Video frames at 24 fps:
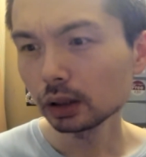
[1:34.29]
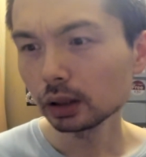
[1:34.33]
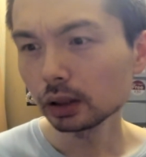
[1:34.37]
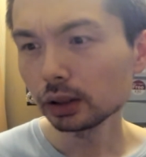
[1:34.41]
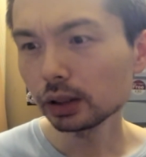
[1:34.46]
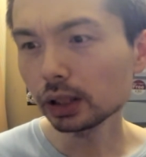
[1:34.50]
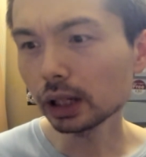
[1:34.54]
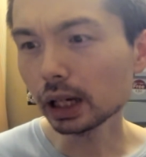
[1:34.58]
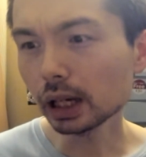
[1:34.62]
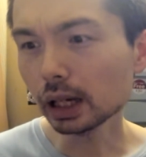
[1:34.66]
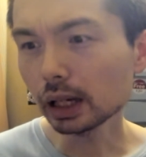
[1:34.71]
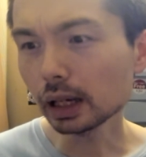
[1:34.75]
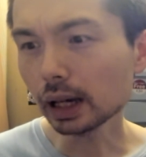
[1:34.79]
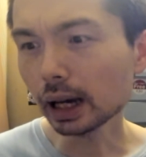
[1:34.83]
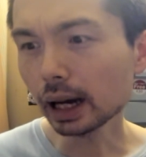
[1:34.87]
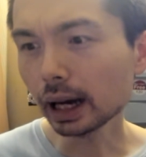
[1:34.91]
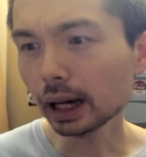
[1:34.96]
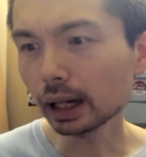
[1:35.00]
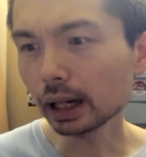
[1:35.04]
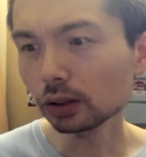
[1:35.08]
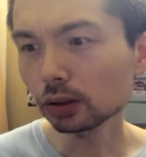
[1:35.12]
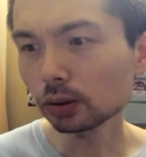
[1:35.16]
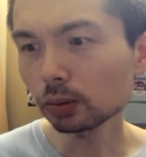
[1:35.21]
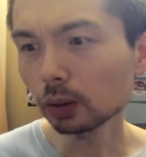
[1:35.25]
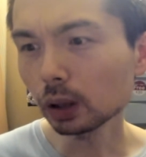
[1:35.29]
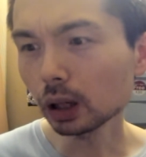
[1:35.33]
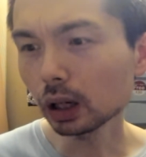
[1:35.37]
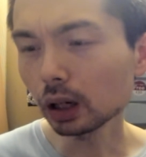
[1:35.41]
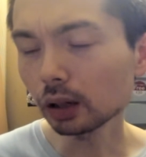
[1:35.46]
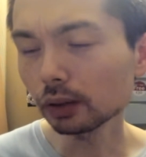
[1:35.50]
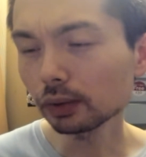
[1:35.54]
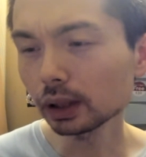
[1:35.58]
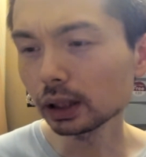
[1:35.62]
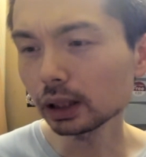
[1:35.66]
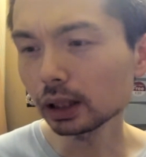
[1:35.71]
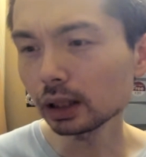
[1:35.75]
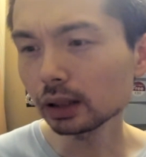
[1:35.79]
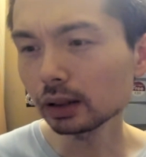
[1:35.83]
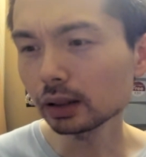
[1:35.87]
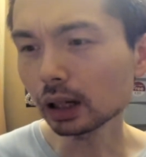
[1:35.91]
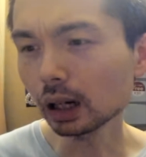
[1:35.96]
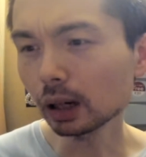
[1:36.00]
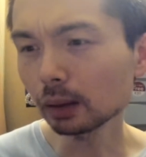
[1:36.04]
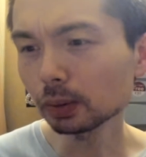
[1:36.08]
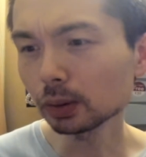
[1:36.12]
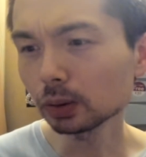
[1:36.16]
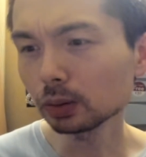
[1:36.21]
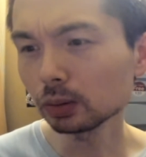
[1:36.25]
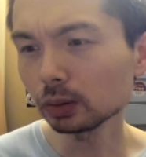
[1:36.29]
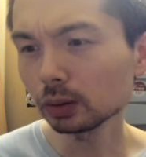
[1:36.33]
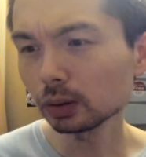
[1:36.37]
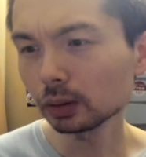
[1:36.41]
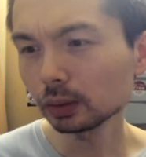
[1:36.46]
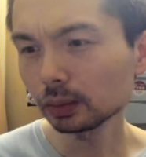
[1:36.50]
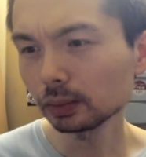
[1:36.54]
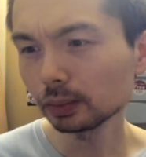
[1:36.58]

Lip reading: D, add 12 and then double